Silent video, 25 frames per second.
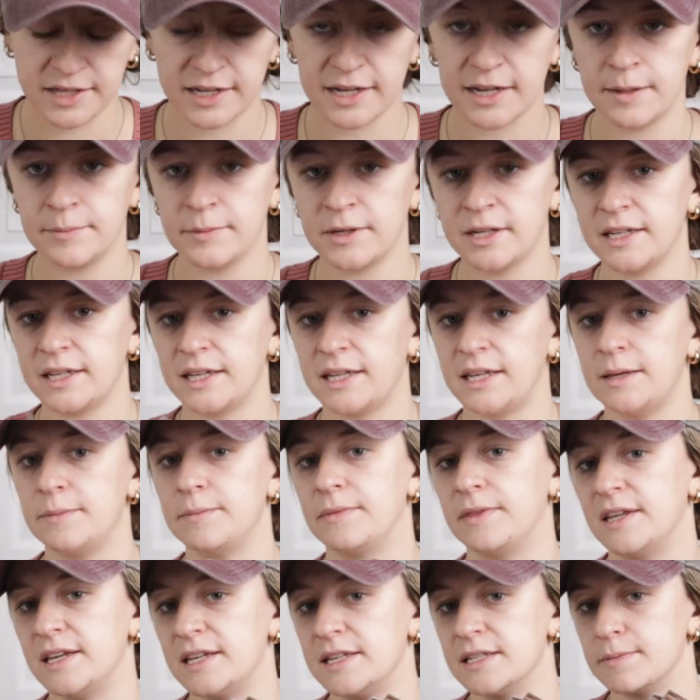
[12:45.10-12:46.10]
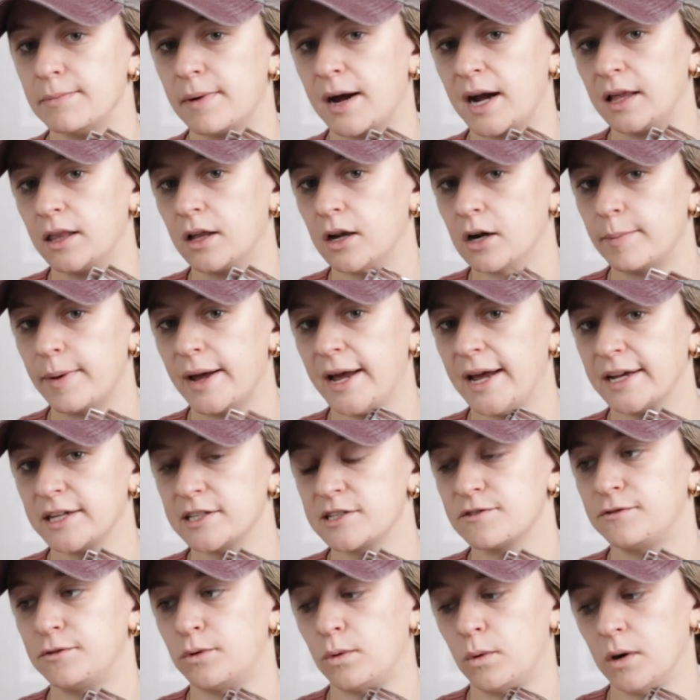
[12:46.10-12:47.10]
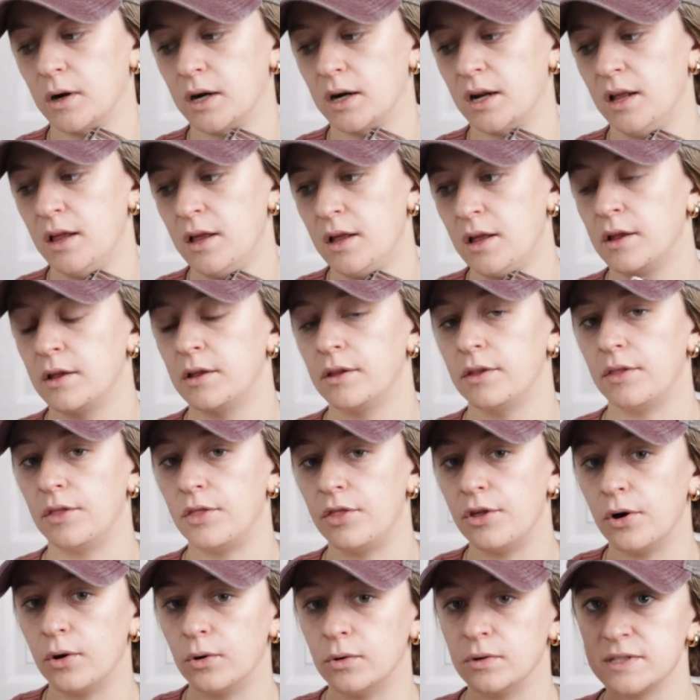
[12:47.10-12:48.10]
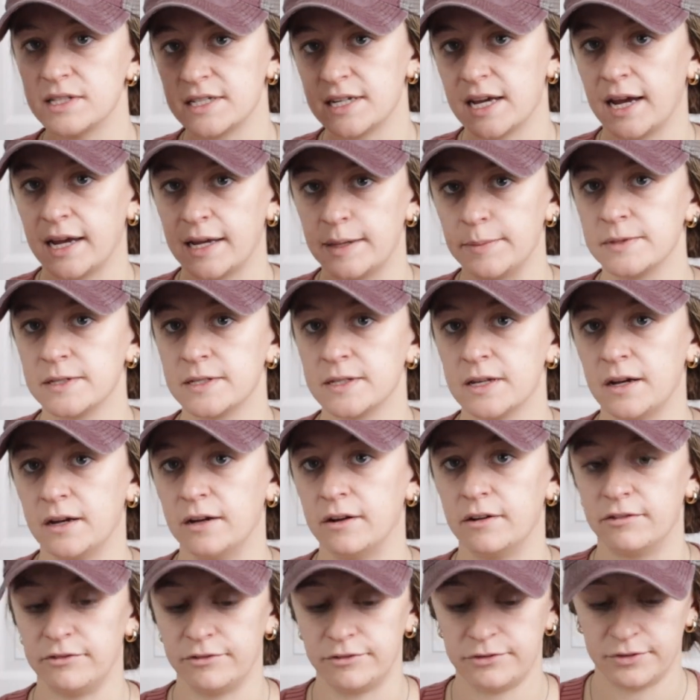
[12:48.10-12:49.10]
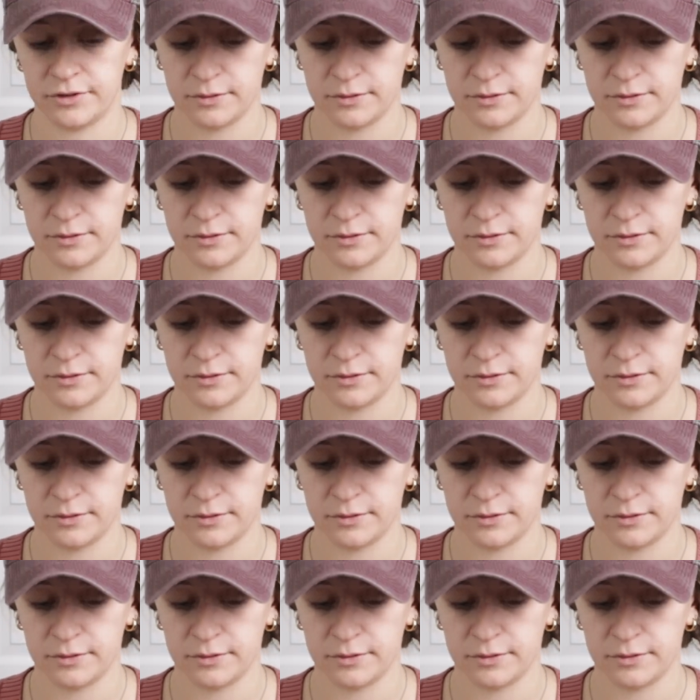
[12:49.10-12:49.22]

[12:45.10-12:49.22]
think I'm gonna keep these Mylar bags for those types of